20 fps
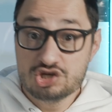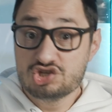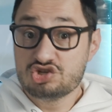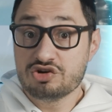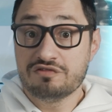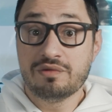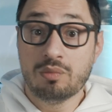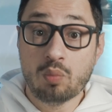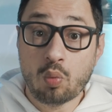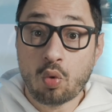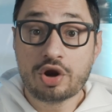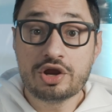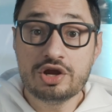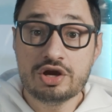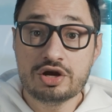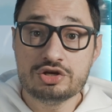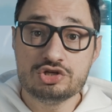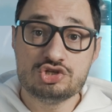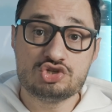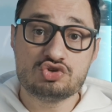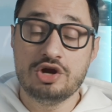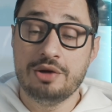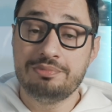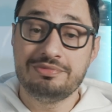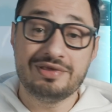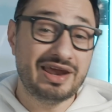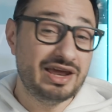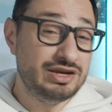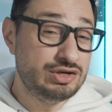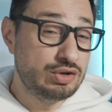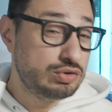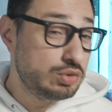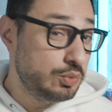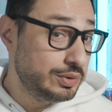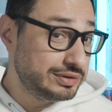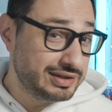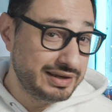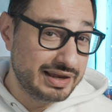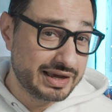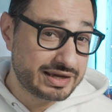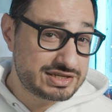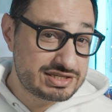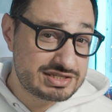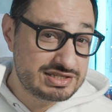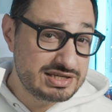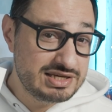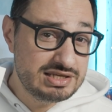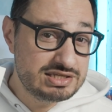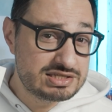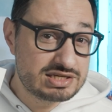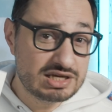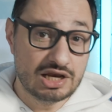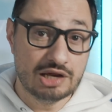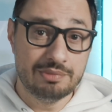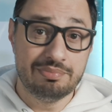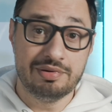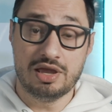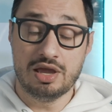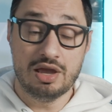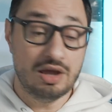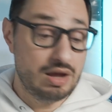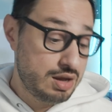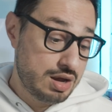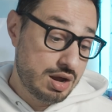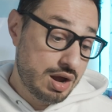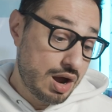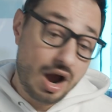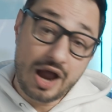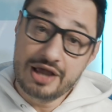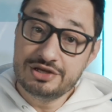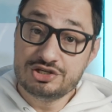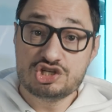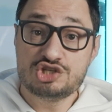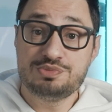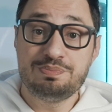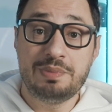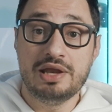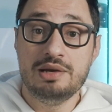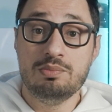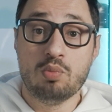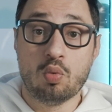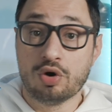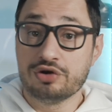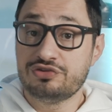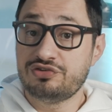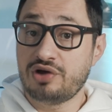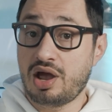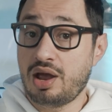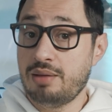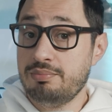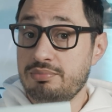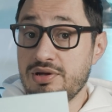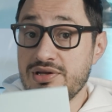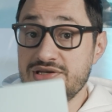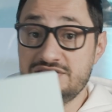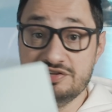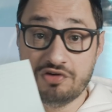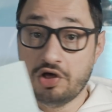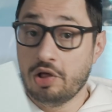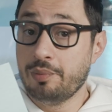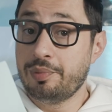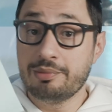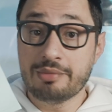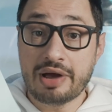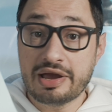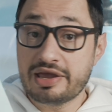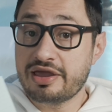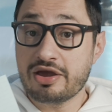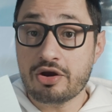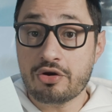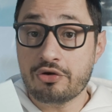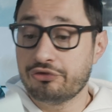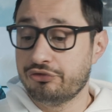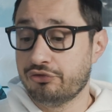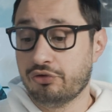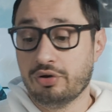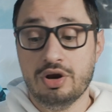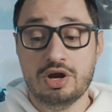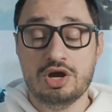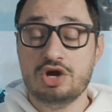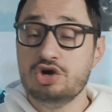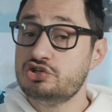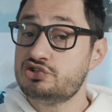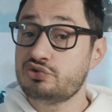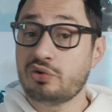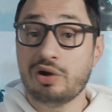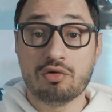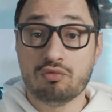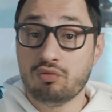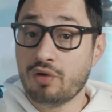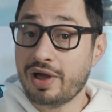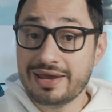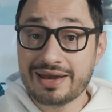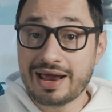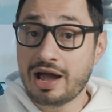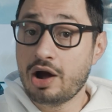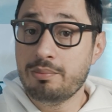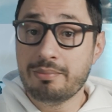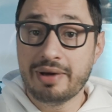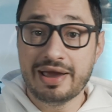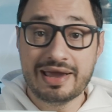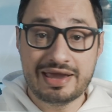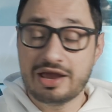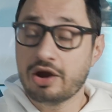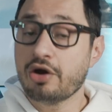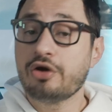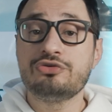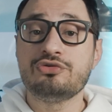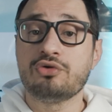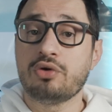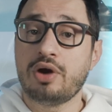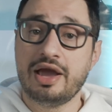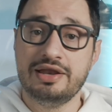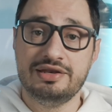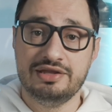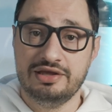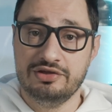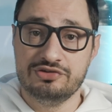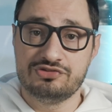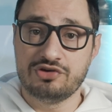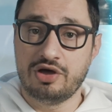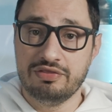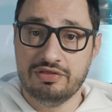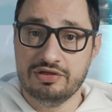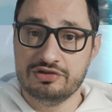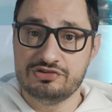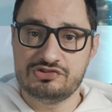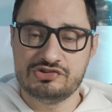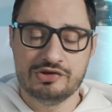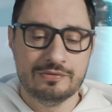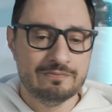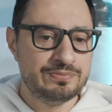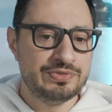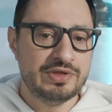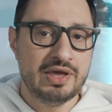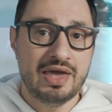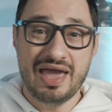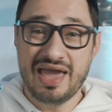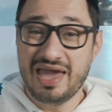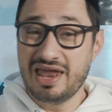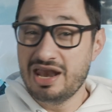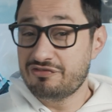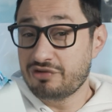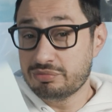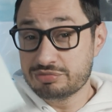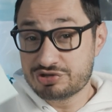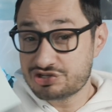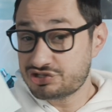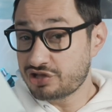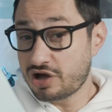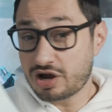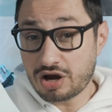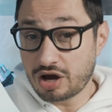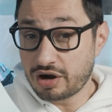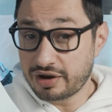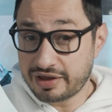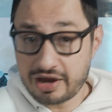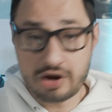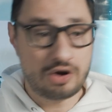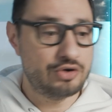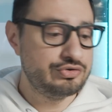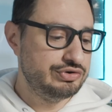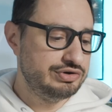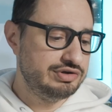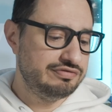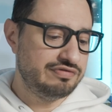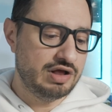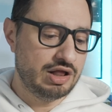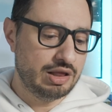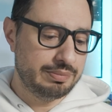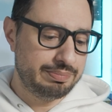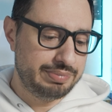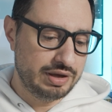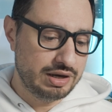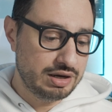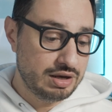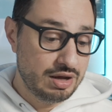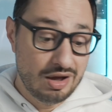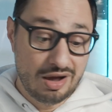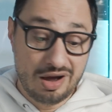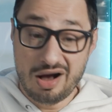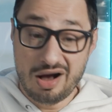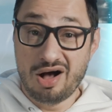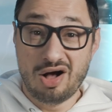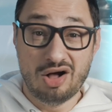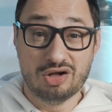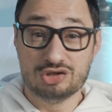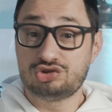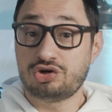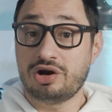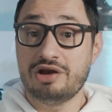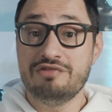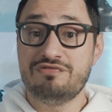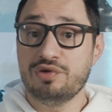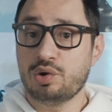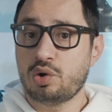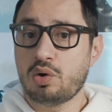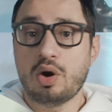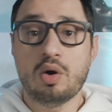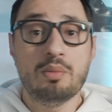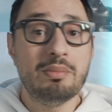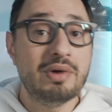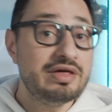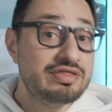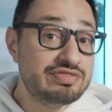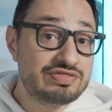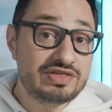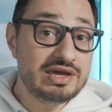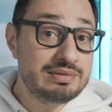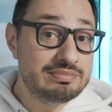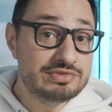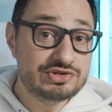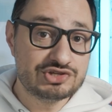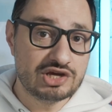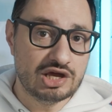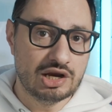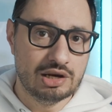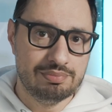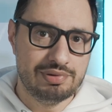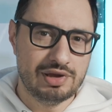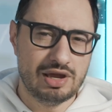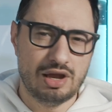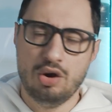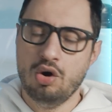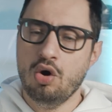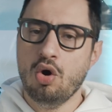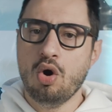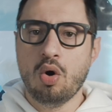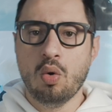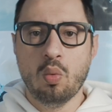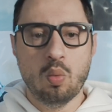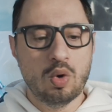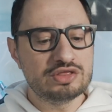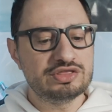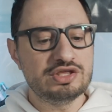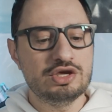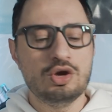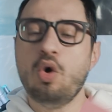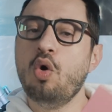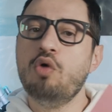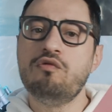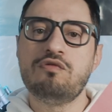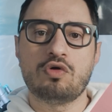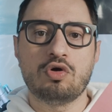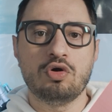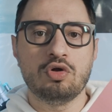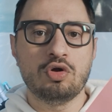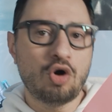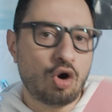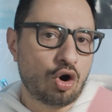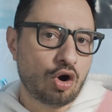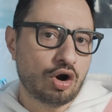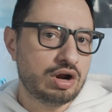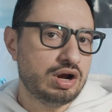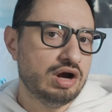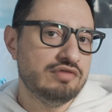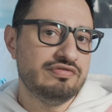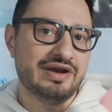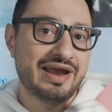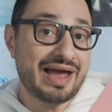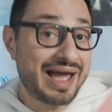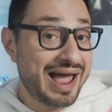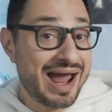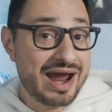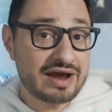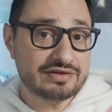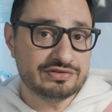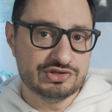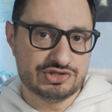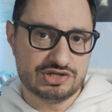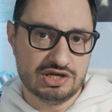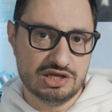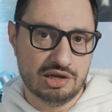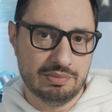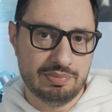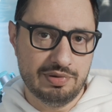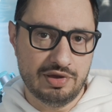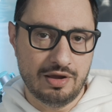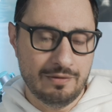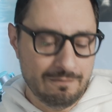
So if I'm working on a script and I don't know what the next scene's going to be, I just spend more time developing my character. So I write out my character ideas on this. And if I'm stuck on character development, I'll try and figure out what my theme is going to be or what the overall arc of an act is going to be.